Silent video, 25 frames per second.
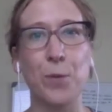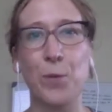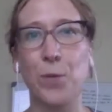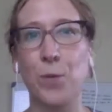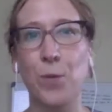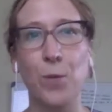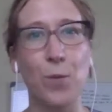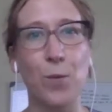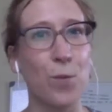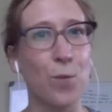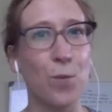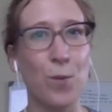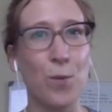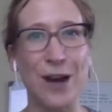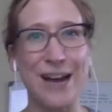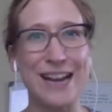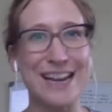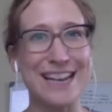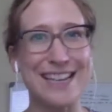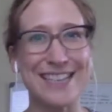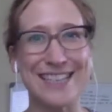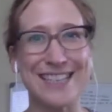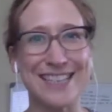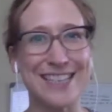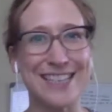what
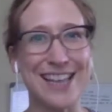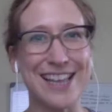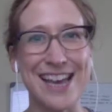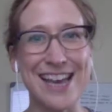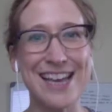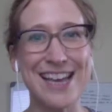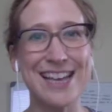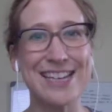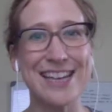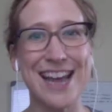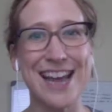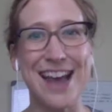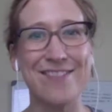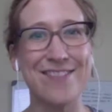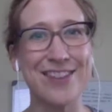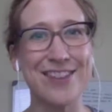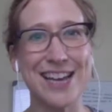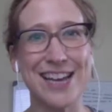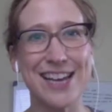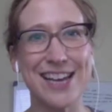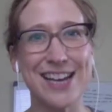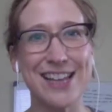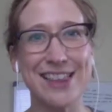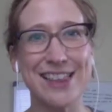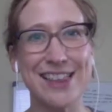it's like
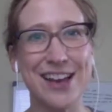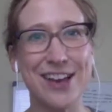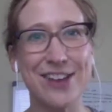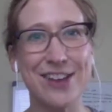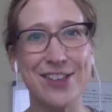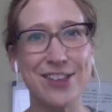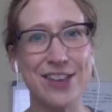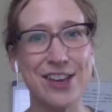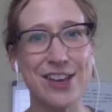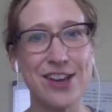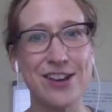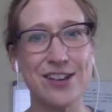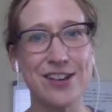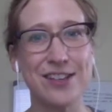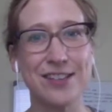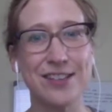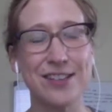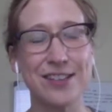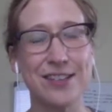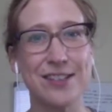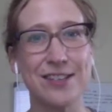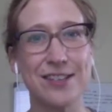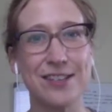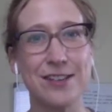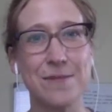navigating the healthcare
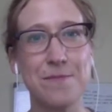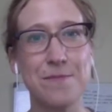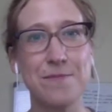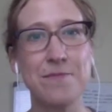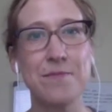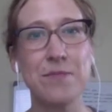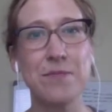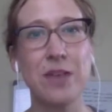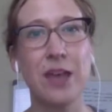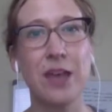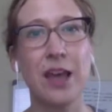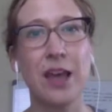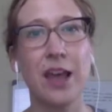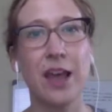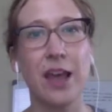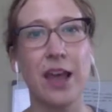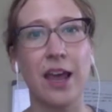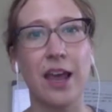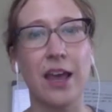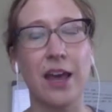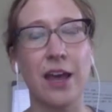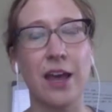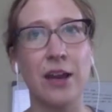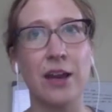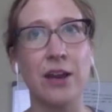system
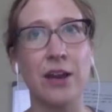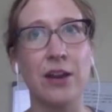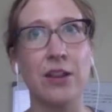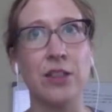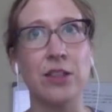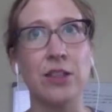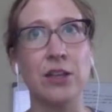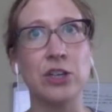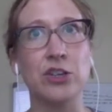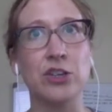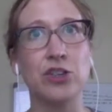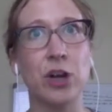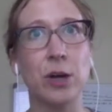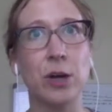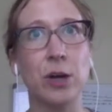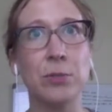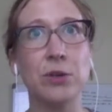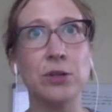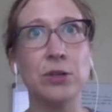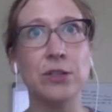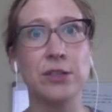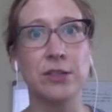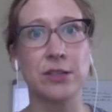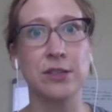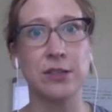and the
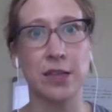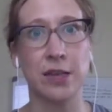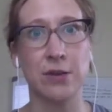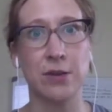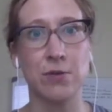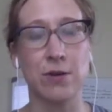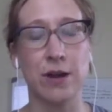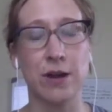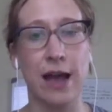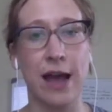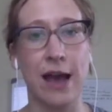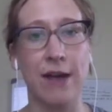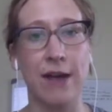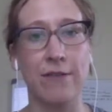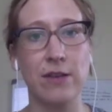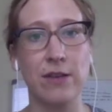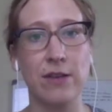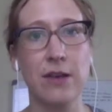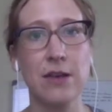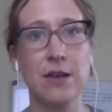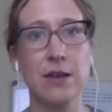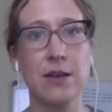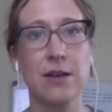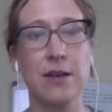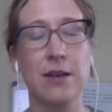troubles that they were
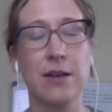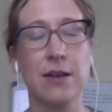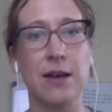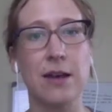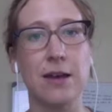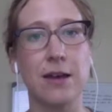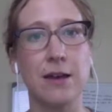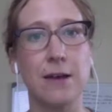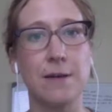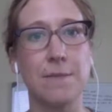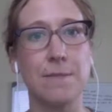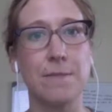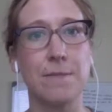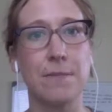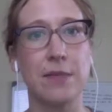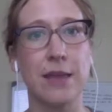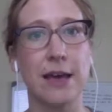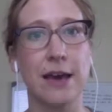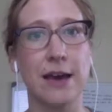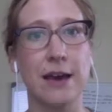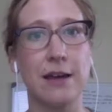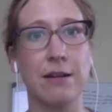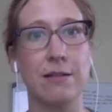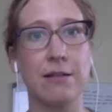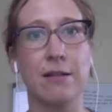having
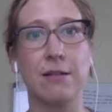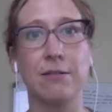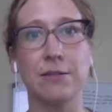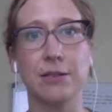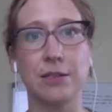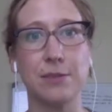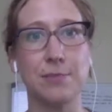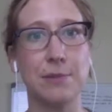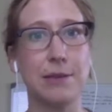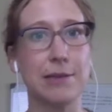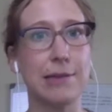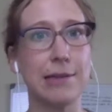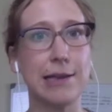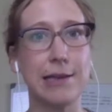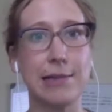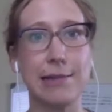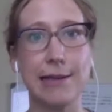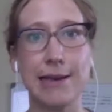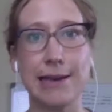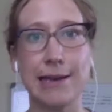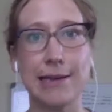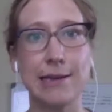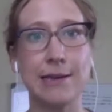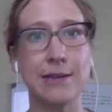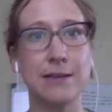that ultimately
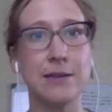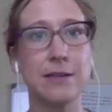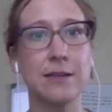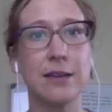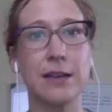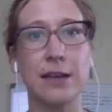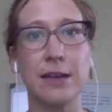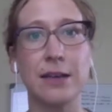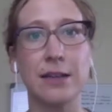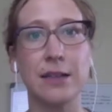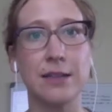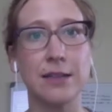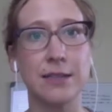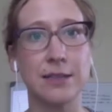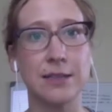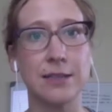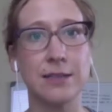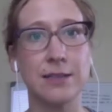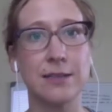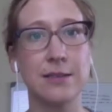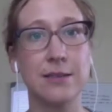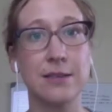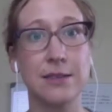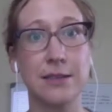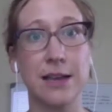led in
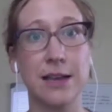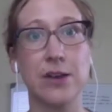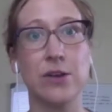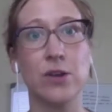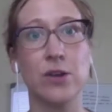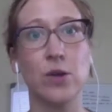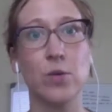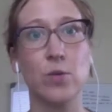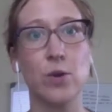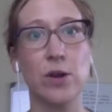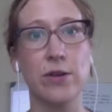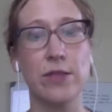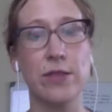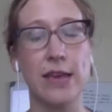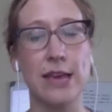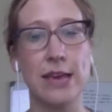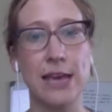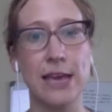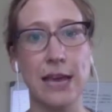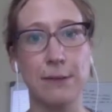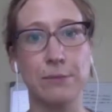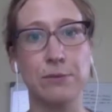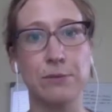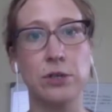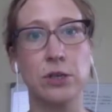this cycle where they
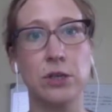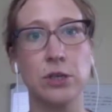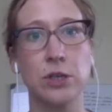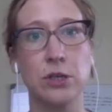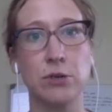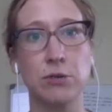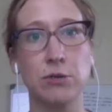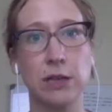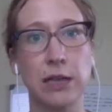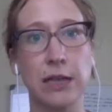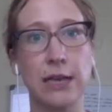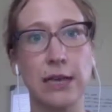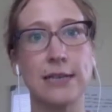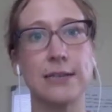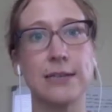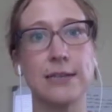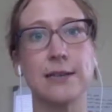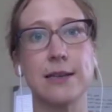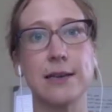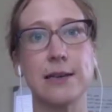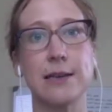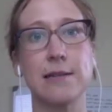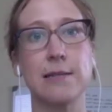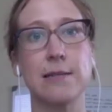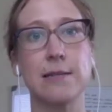kept
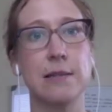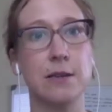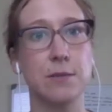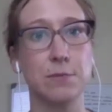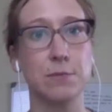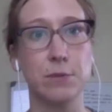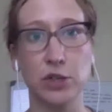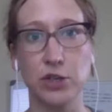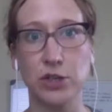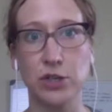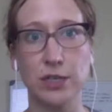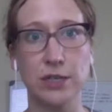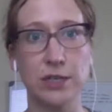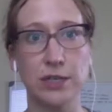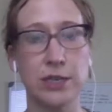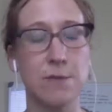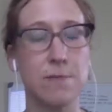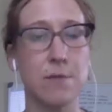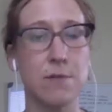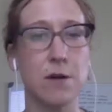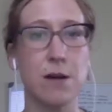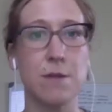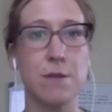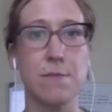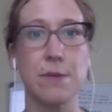utilizing the emergency
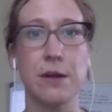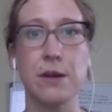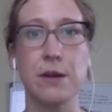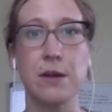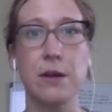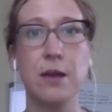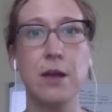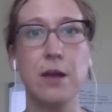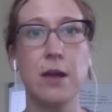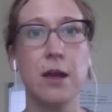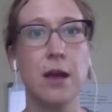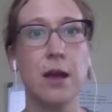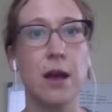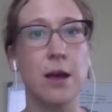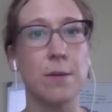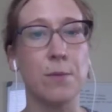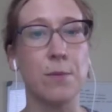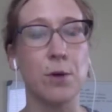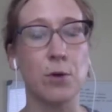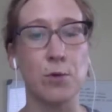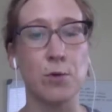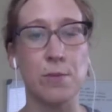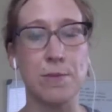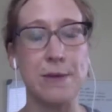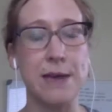department
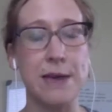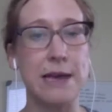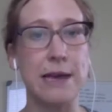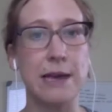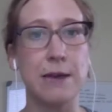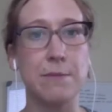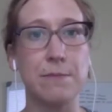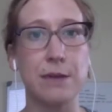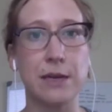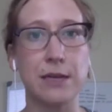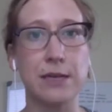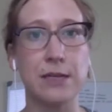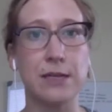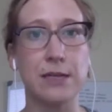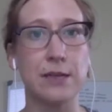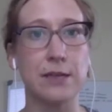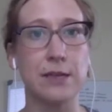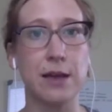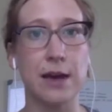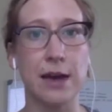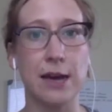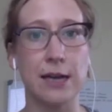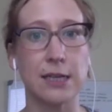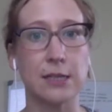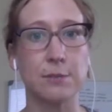or were being admitted to
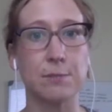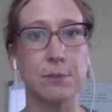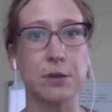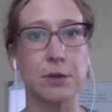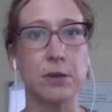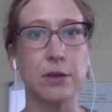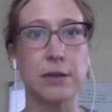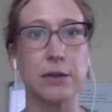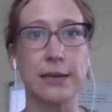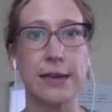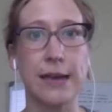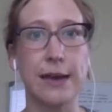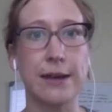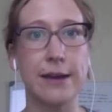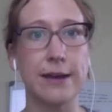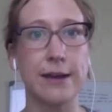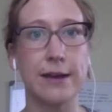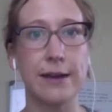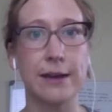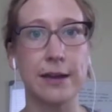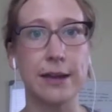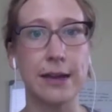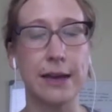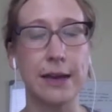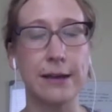the hospital again
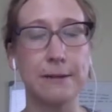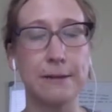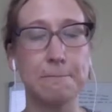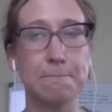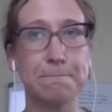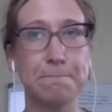and again.